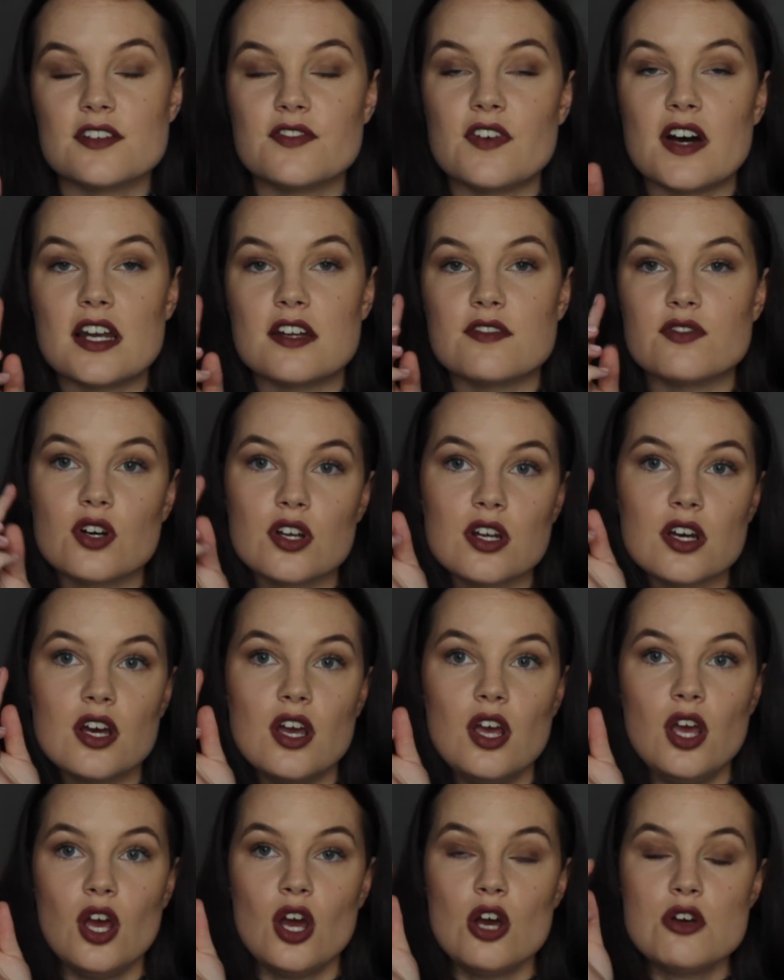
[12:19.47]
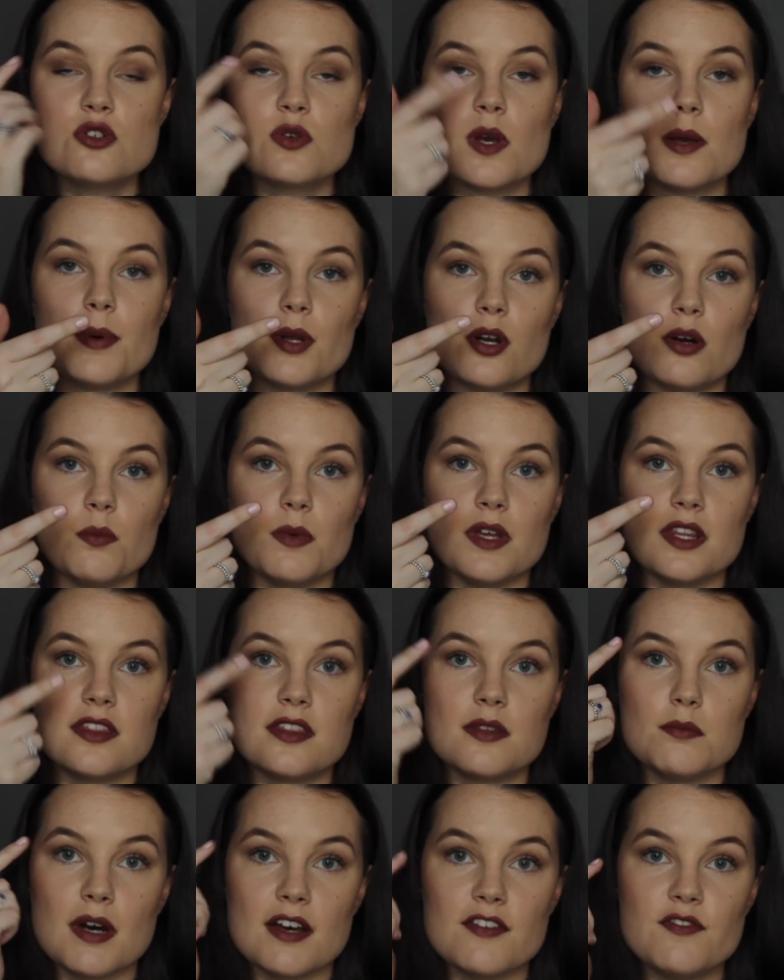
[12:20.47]
I find I've got to sweep it on
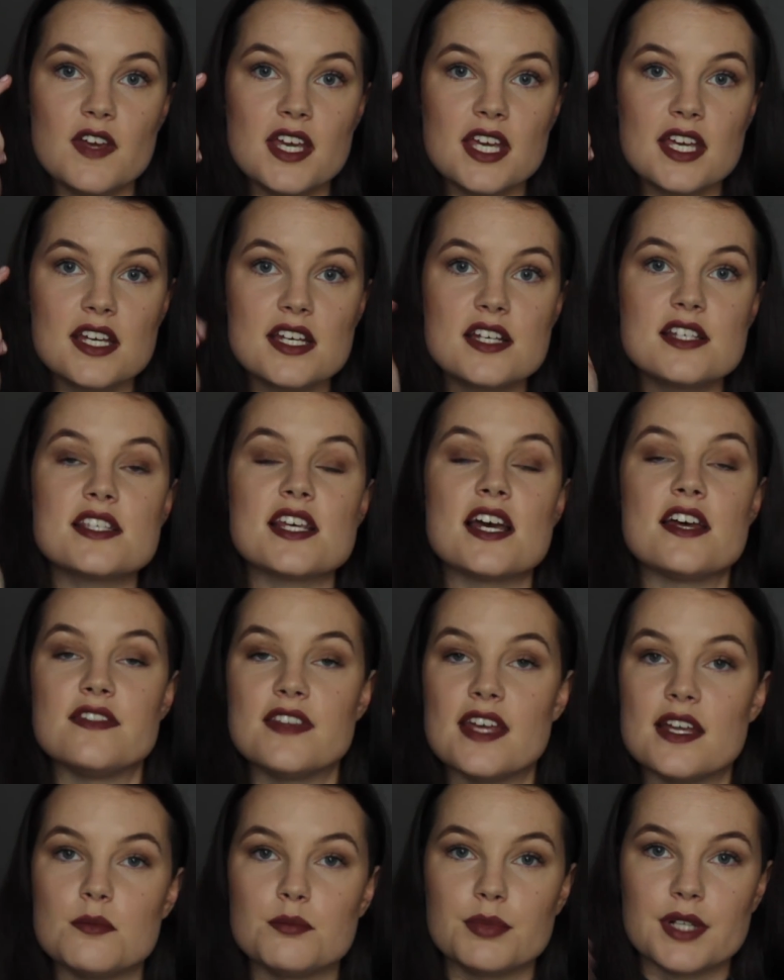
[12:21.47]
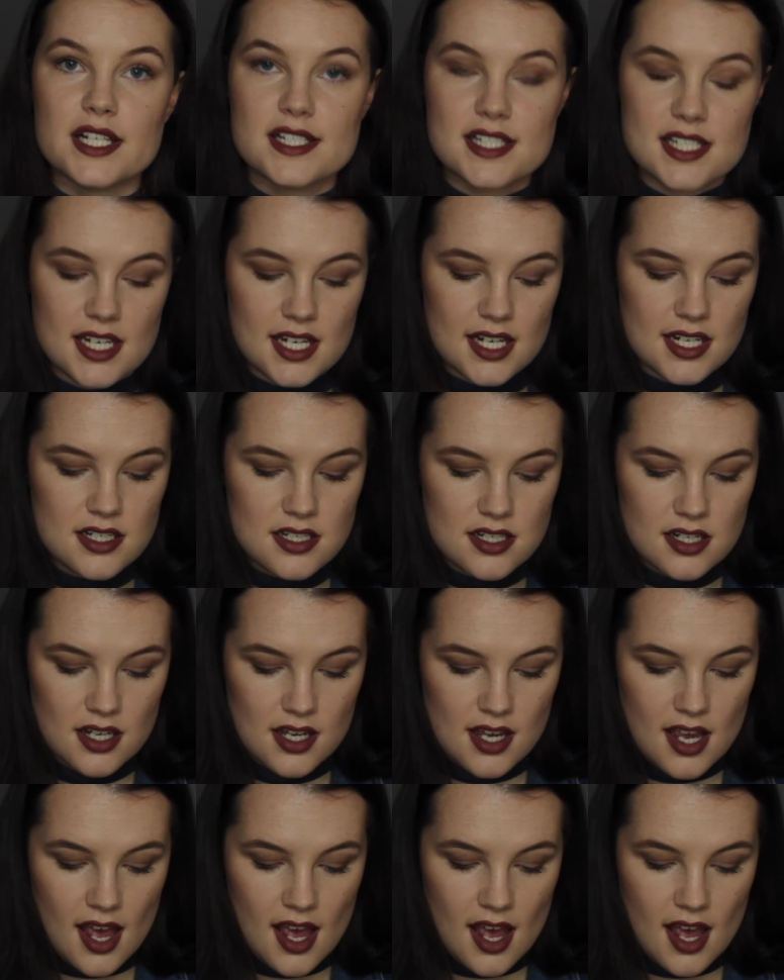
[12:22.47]
with my fingers and then blend it in.